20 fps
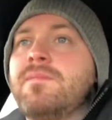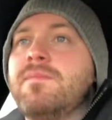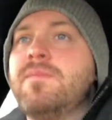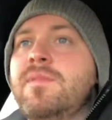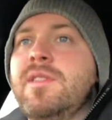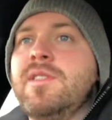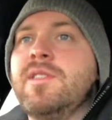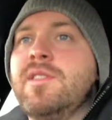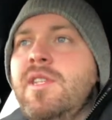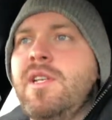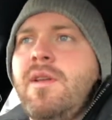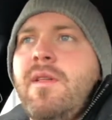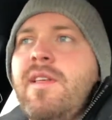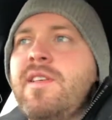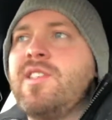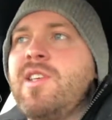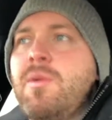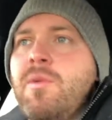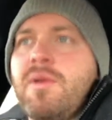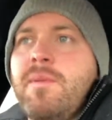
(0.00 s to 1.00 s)
they
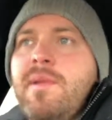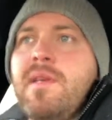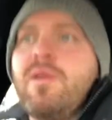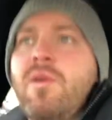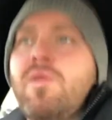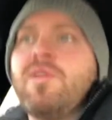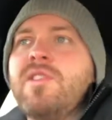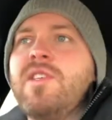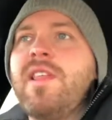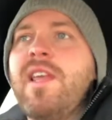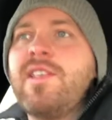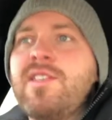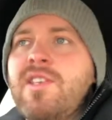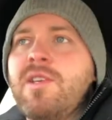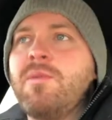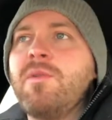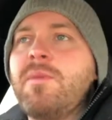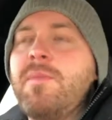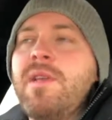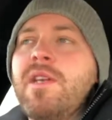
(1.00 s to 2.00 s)
still want to be noisy, they still
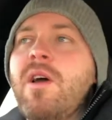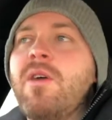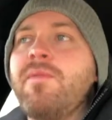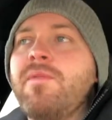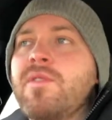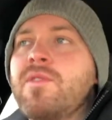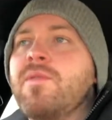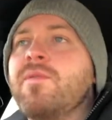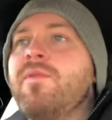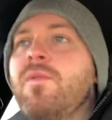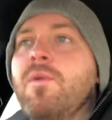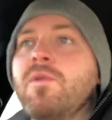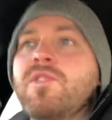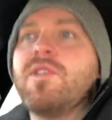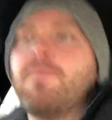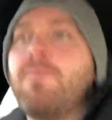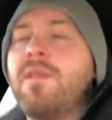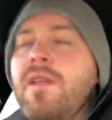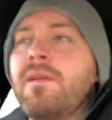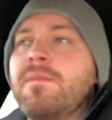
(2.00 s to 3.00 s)
want to be known for
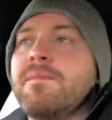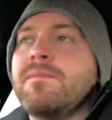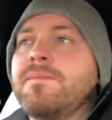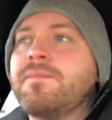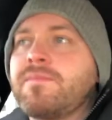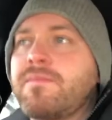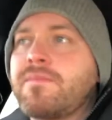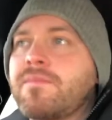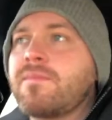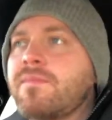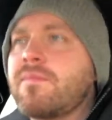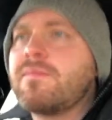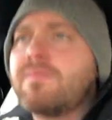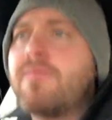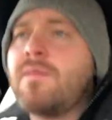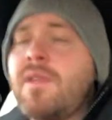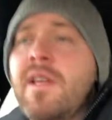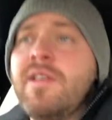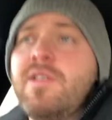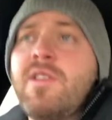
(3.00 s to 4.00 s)
something,
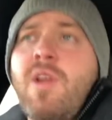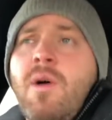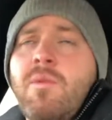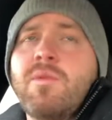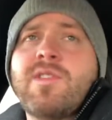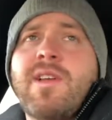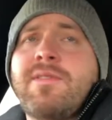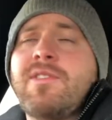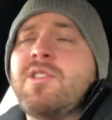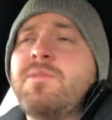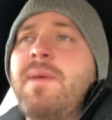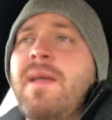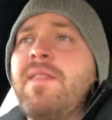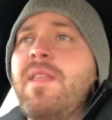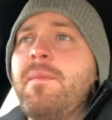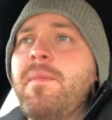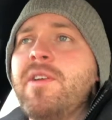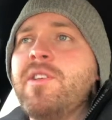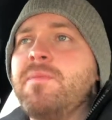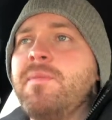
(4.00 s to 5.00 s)
and you don't always have to spend that
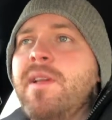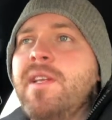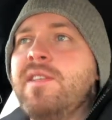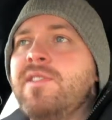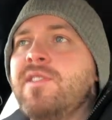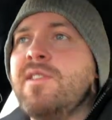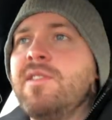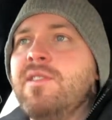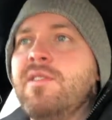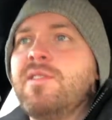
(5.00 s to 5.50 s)
much money to,